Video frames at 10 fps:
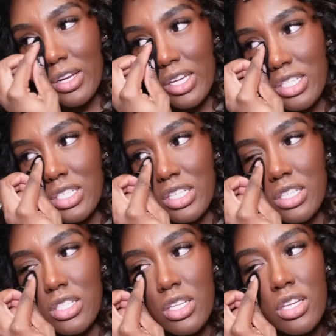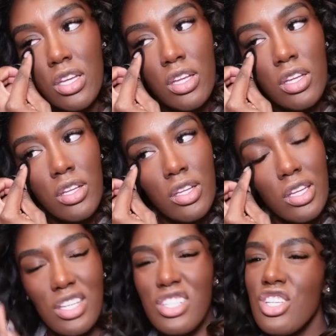It's just
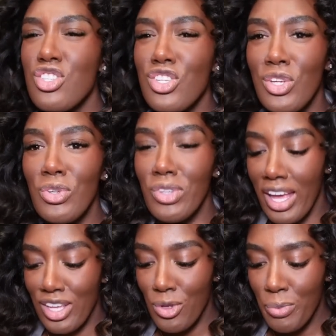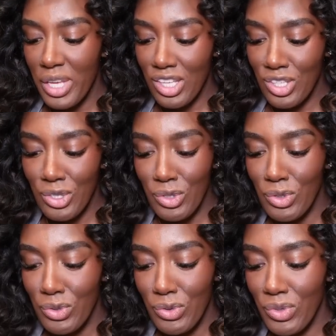it's just you, like you being
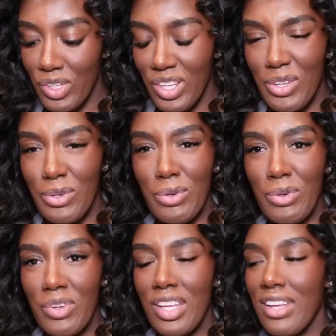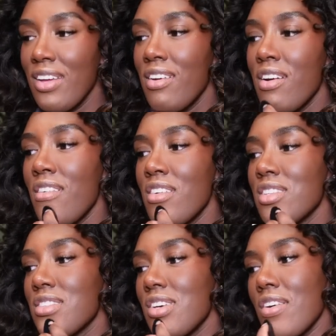you, you
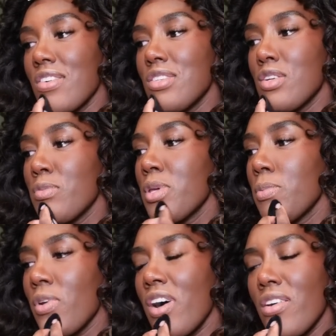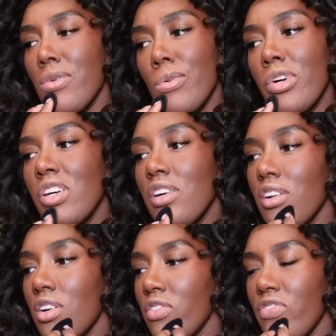talking to the people how you
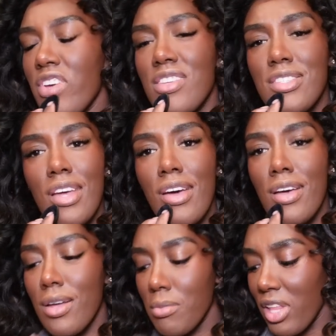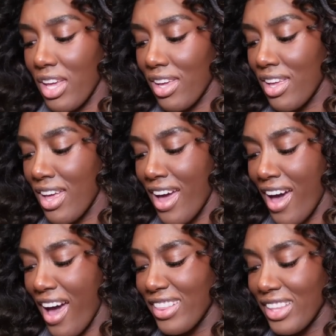would on FaceTime. Like
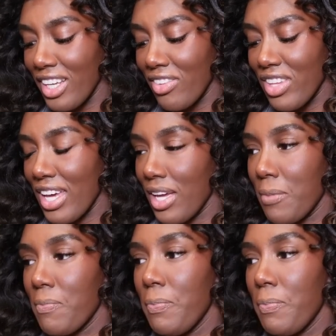I love that.